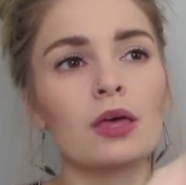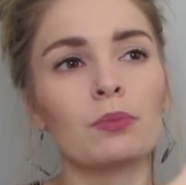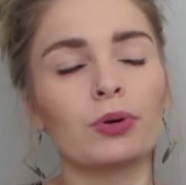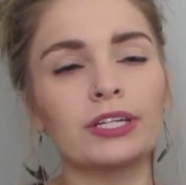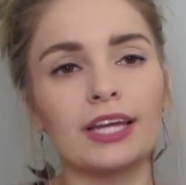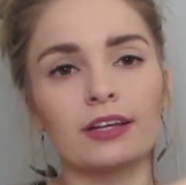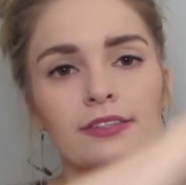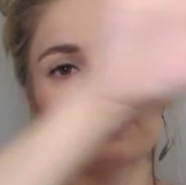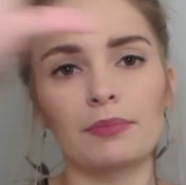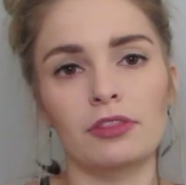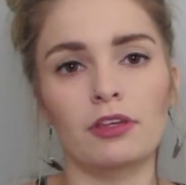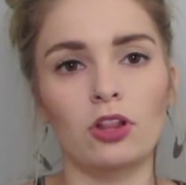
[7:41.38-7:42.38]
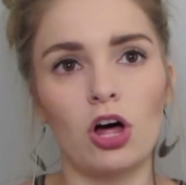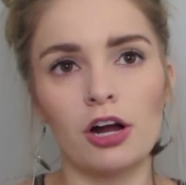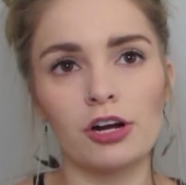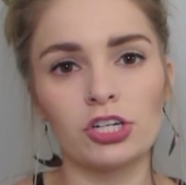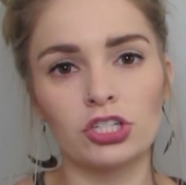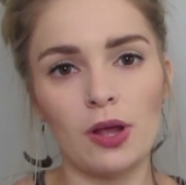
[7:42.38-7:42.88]
put down some of the
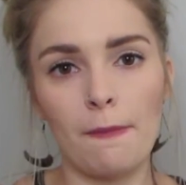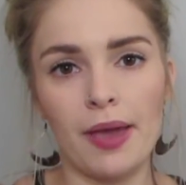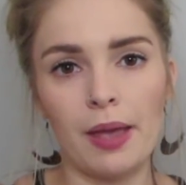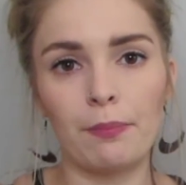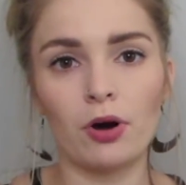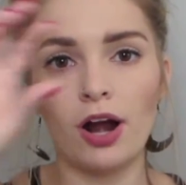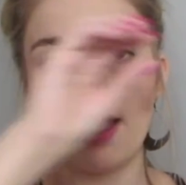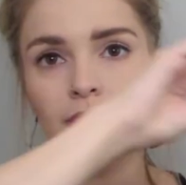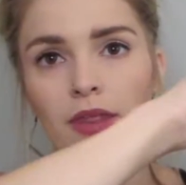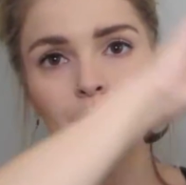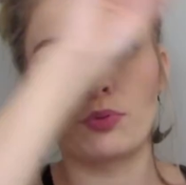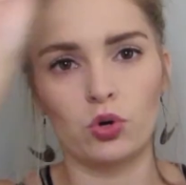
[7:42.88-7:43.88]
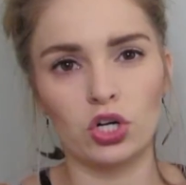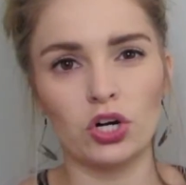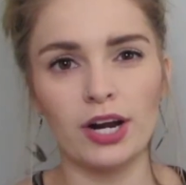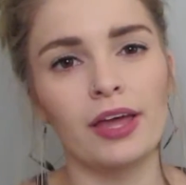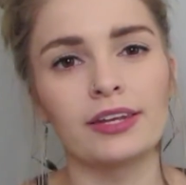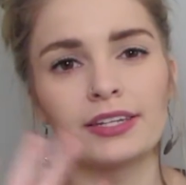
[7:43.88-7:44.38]
large paper and then border
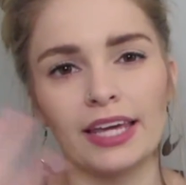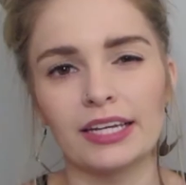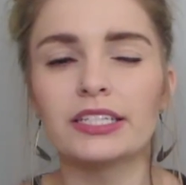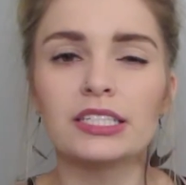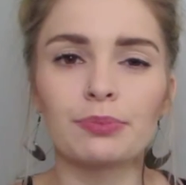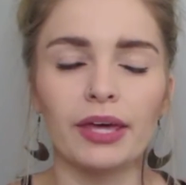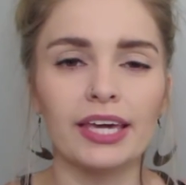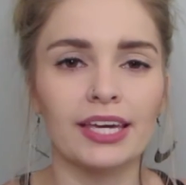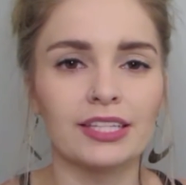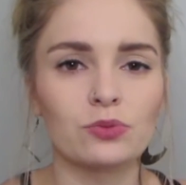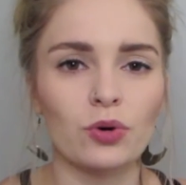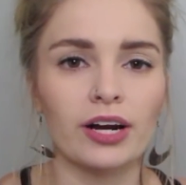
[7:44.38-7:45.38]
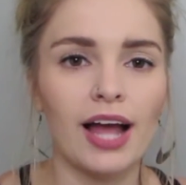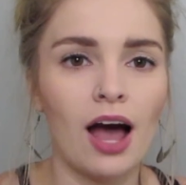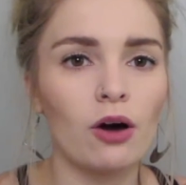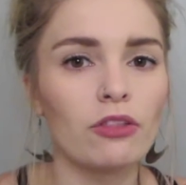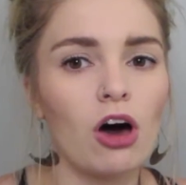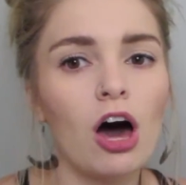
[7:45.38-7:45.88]
it and like display kids' work
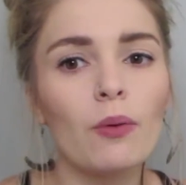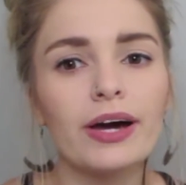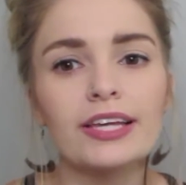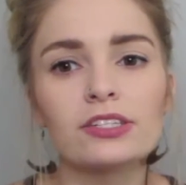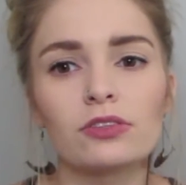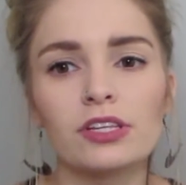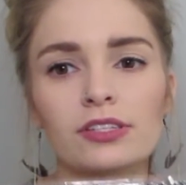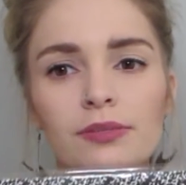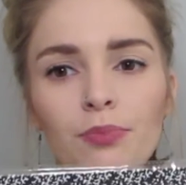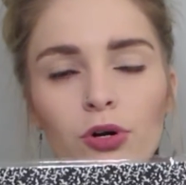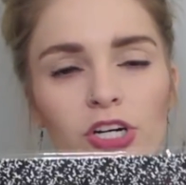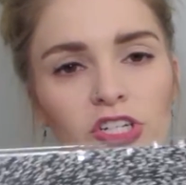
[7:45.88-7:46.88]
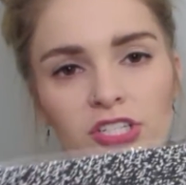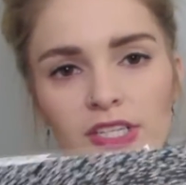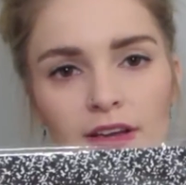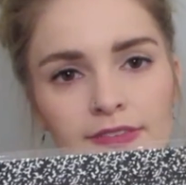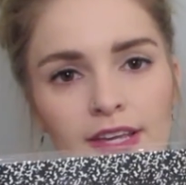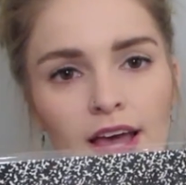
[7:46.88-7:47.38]
out in the hallway. So this border just
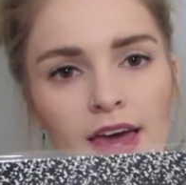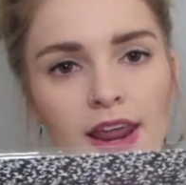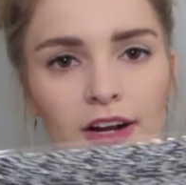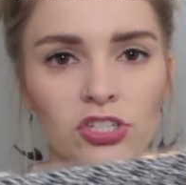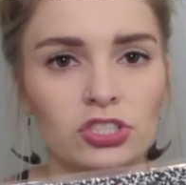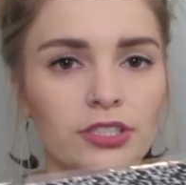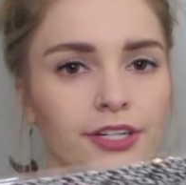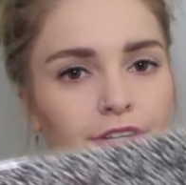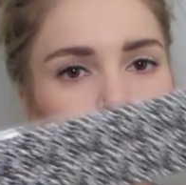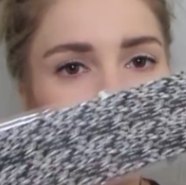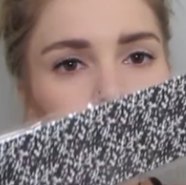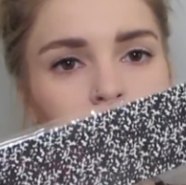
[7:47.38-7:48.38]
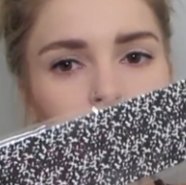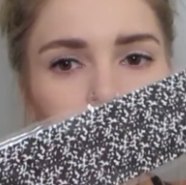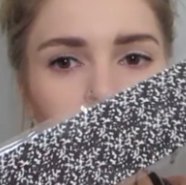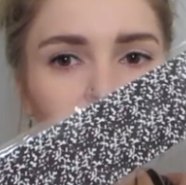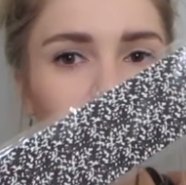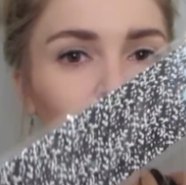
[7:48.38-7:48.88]
gives it an extra little
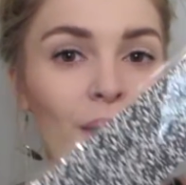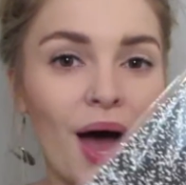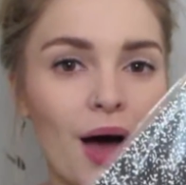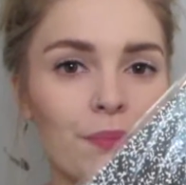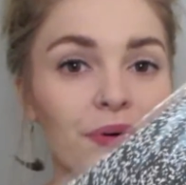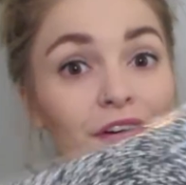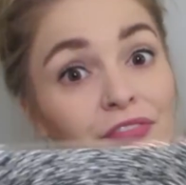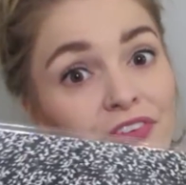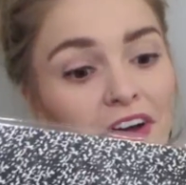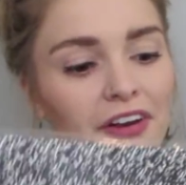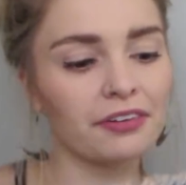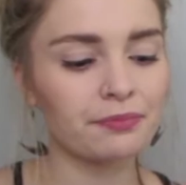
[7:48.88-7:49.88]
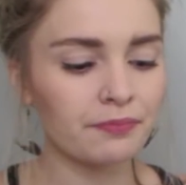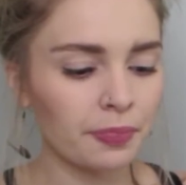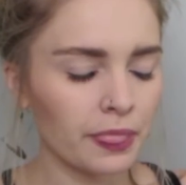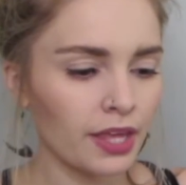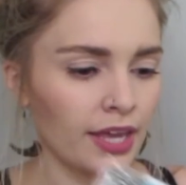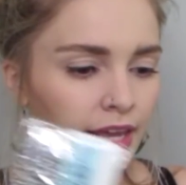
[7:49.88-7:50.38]
pop of fun.
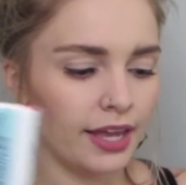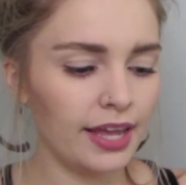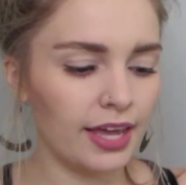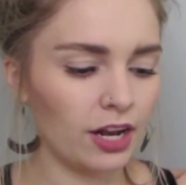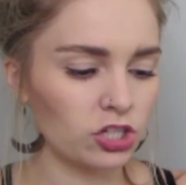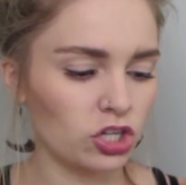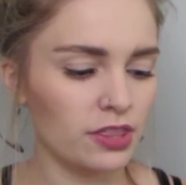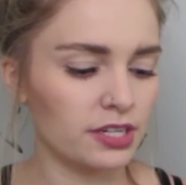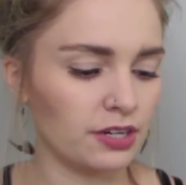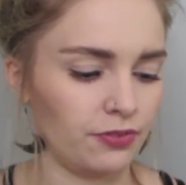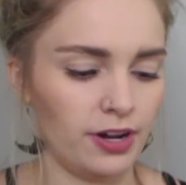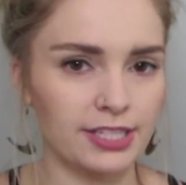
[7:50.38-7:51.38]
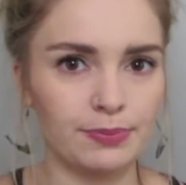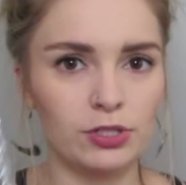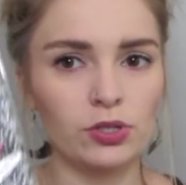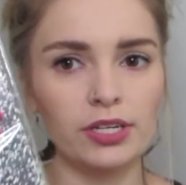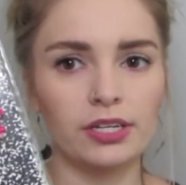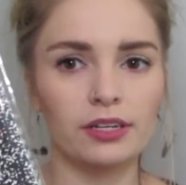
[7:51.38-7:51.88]
And I'll show you the difference
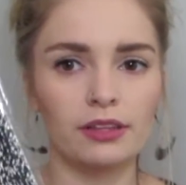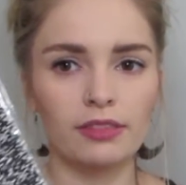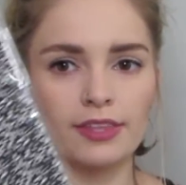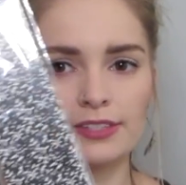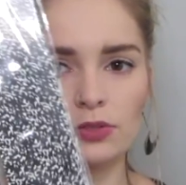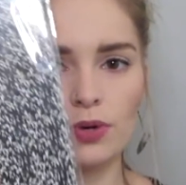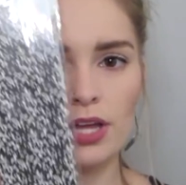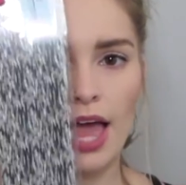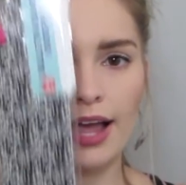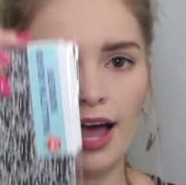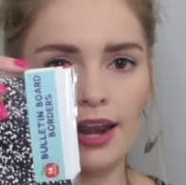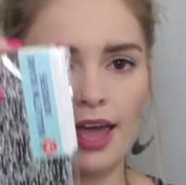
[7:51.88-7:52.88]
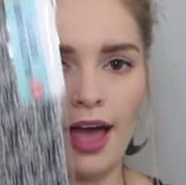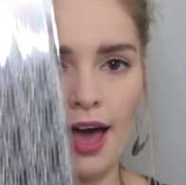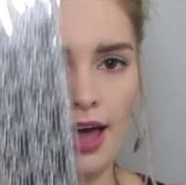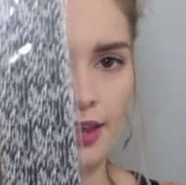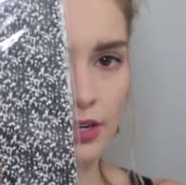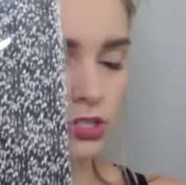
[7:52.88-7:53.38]
between, this is what I got
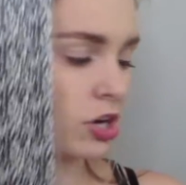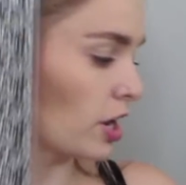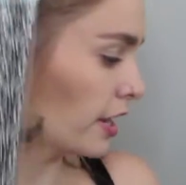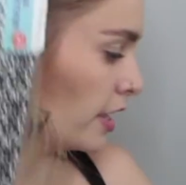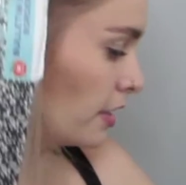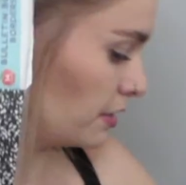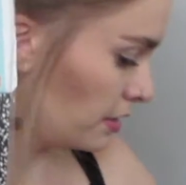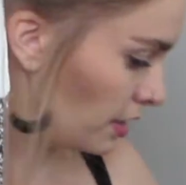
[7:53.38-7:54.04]
at Target,